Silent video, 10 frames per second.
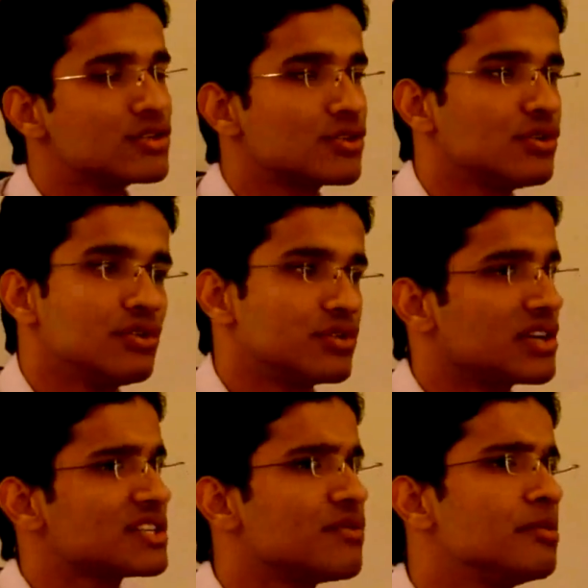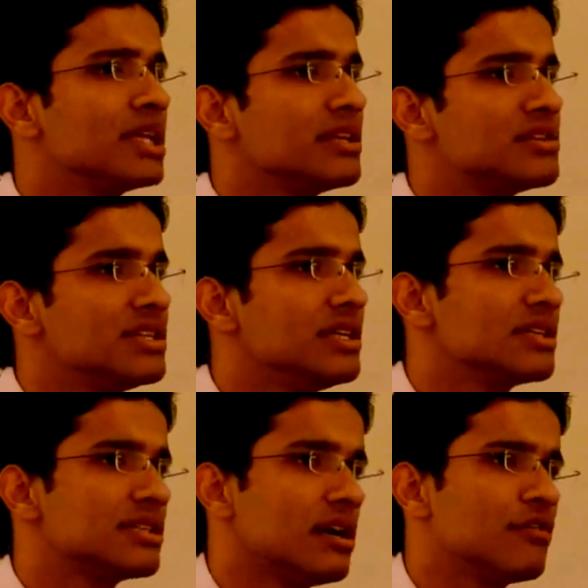So transforming the
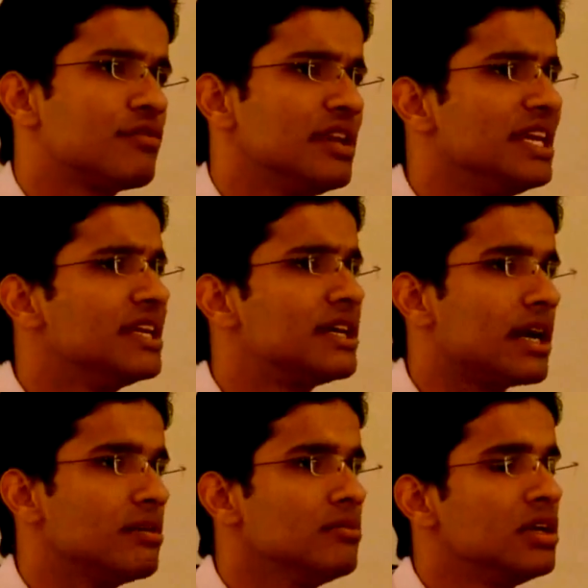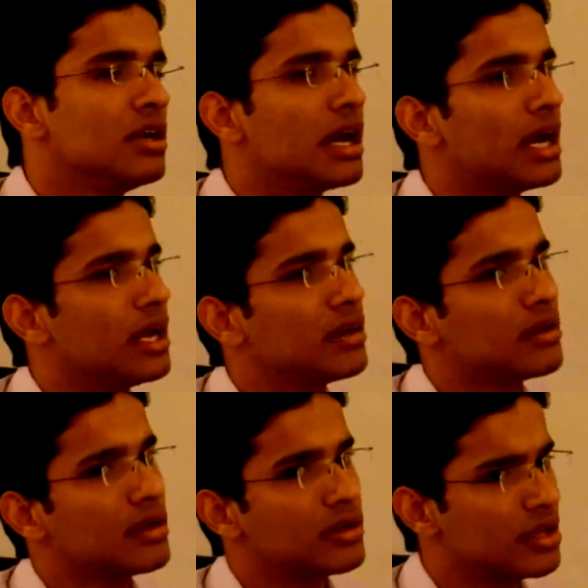tree is of linear time,
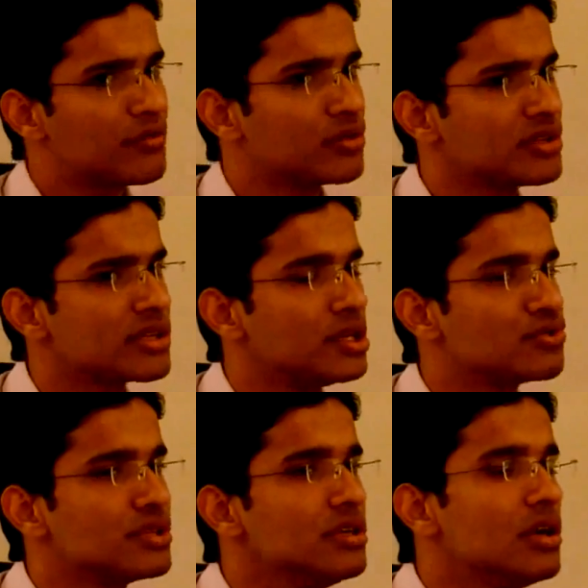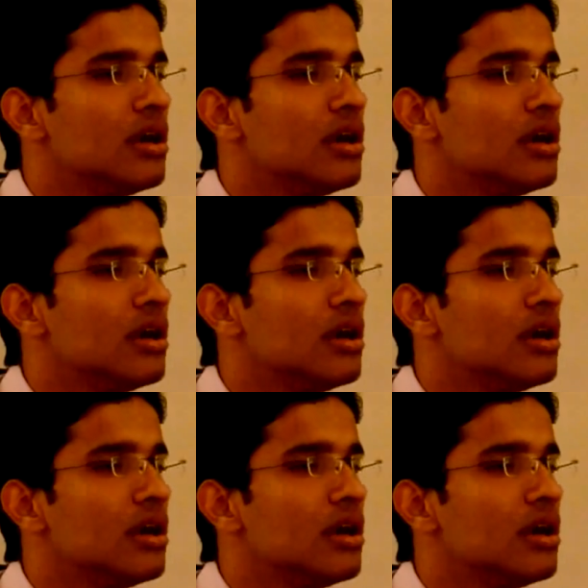and therefore the solution.